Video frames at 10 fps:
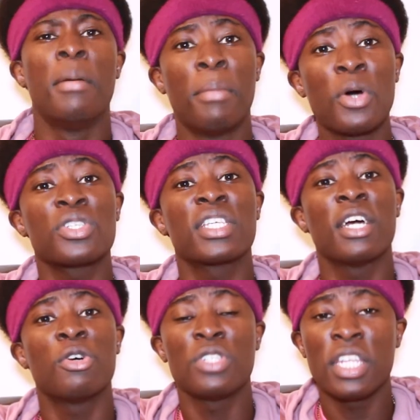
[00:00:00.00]
Most
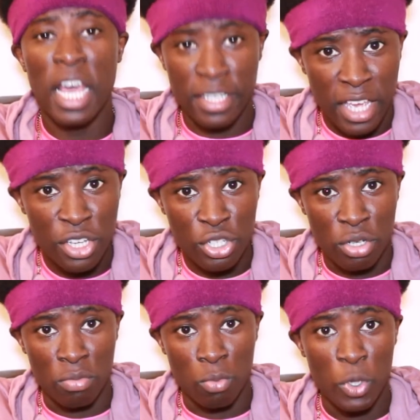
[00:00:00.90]
girls need
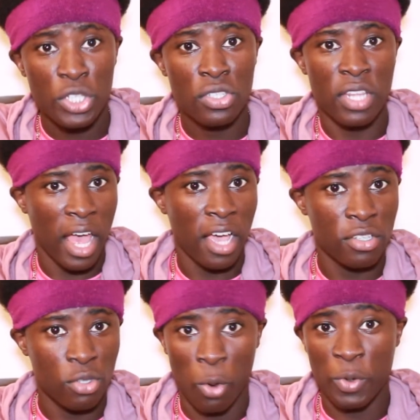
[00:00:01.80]
attention, which
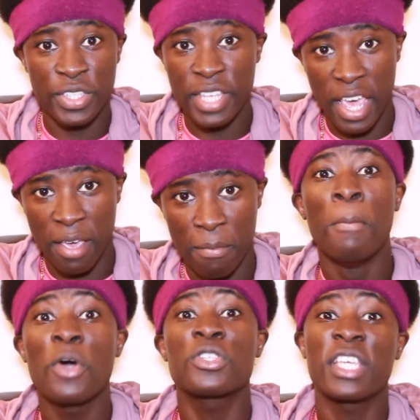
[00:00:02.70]
slags always get.
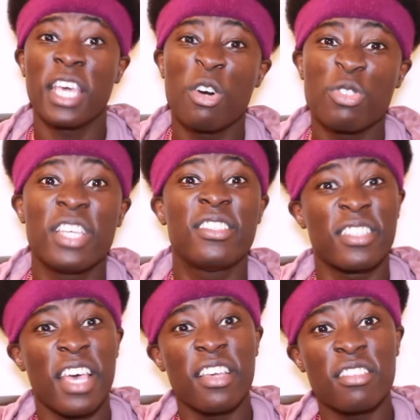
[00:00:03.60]
Most girls need
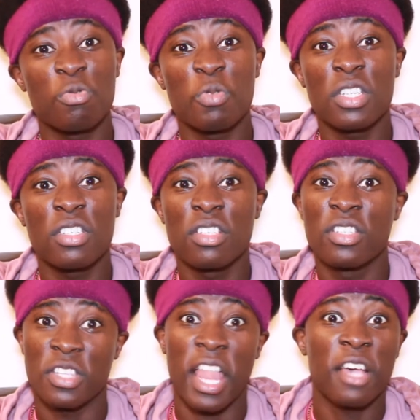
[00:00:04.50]
sex, which
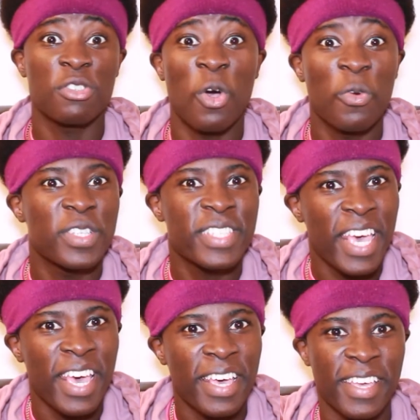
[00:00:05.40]
slags always
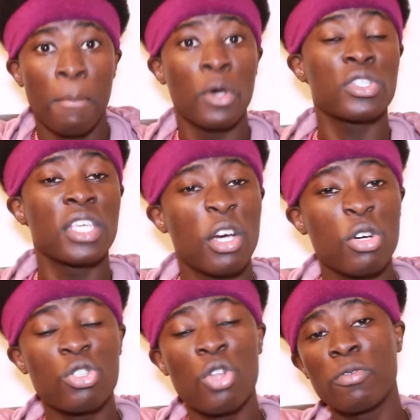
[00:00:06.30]
get. Most
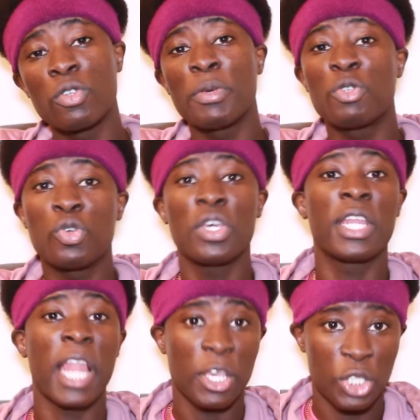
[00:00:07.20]
girls love to be
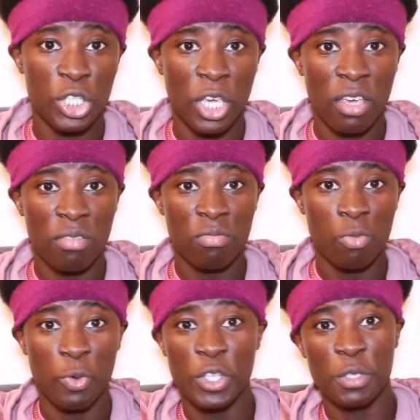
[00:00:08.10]
treated like shit,
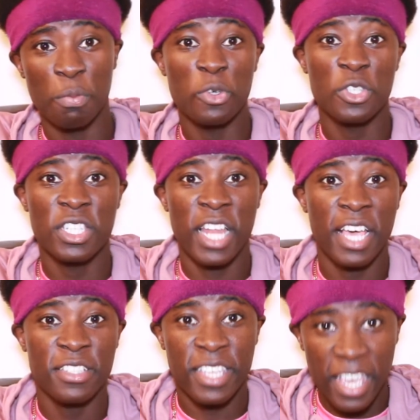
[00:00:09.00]
which most
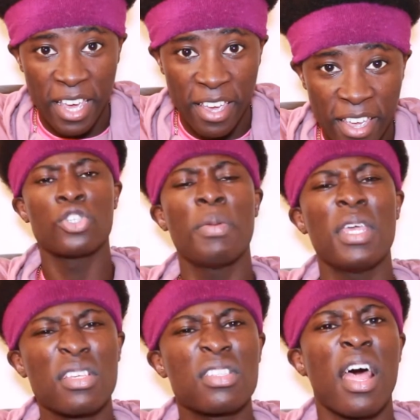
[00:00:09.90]
slags get. So
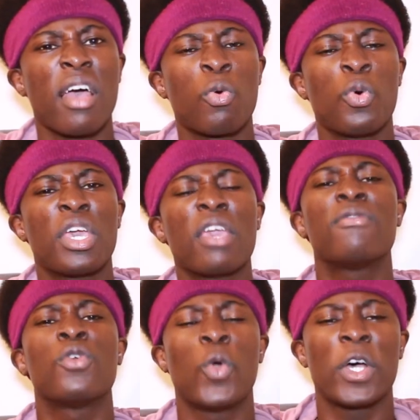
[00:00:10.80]
being a slag will
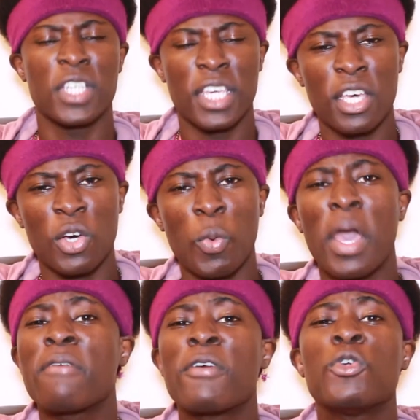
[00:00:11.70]
give you as a girl
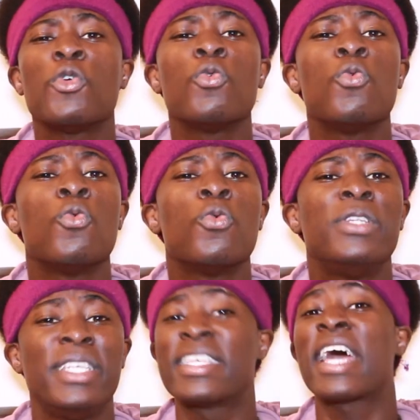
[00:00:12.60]
whatever you
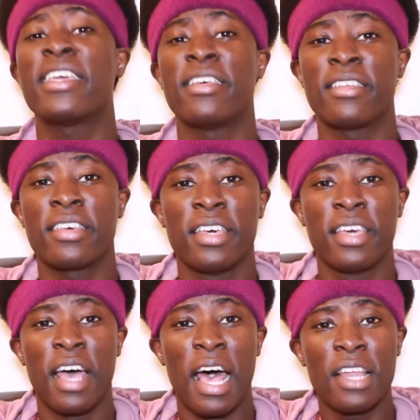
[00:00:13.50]
desired
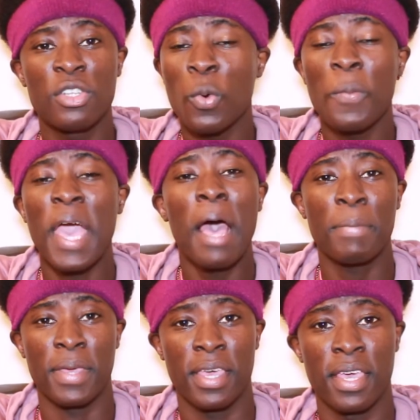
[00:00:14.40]
and you'll be
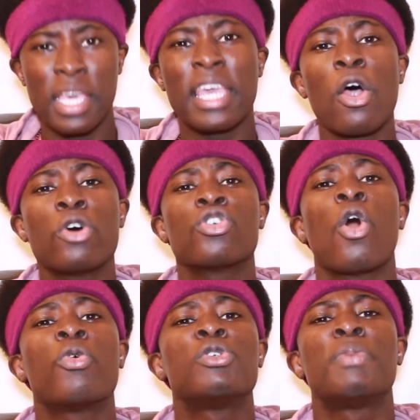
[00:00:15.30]
happy. You can also
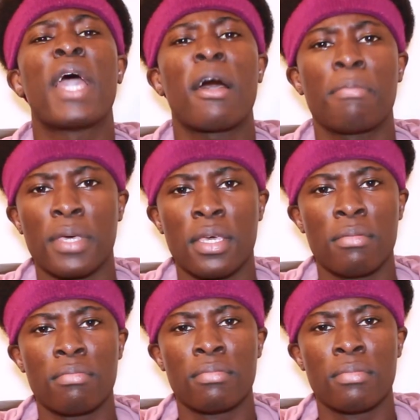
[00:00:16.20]
always be happy
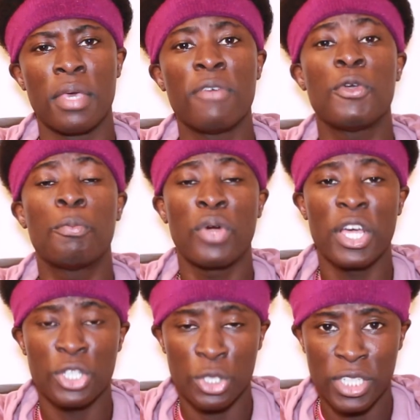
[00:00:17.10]
if you
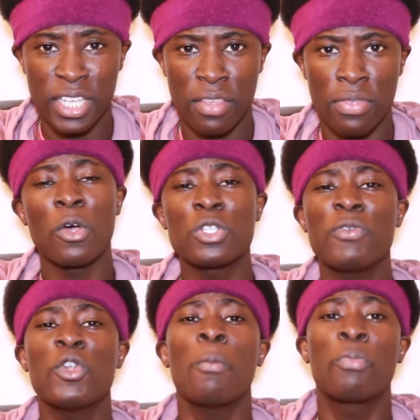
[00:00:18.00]
brush your teeth, because
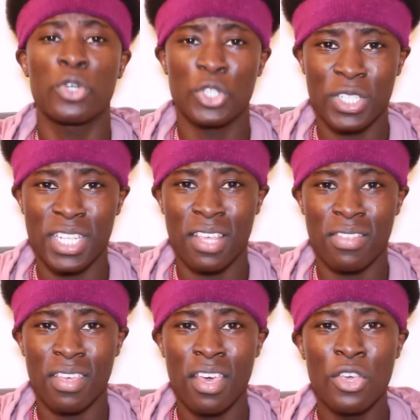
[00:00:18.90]
if you don't brush your
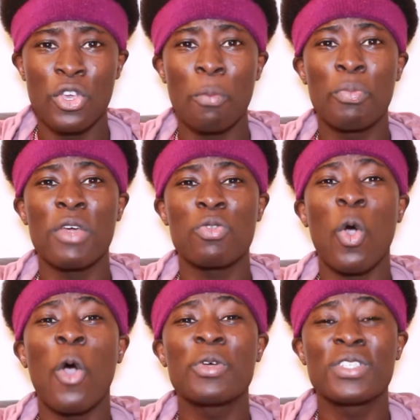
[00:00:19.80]
teeth, your breath
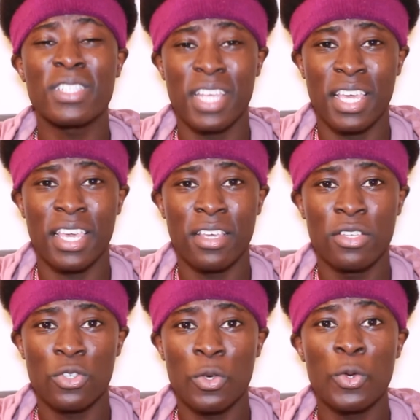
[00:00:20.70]
will always stink,
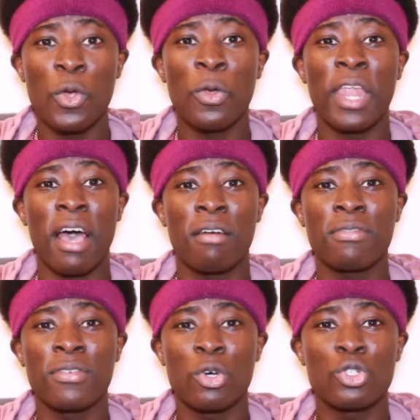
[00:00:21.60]
so you'll not
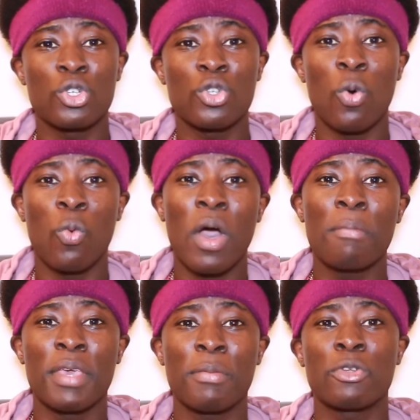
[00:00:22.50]
laugh because you don't
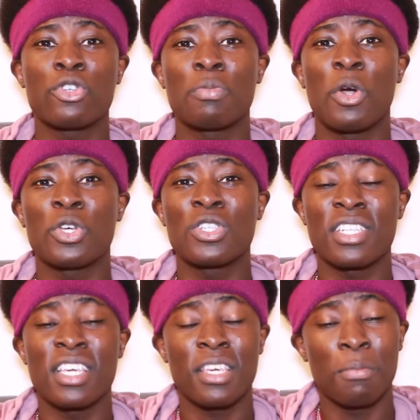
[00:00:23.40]
want people to smell your
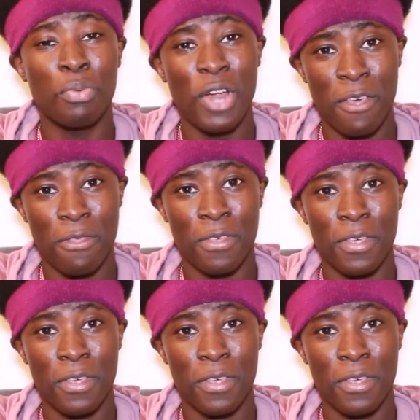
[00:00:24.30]
stinky breath.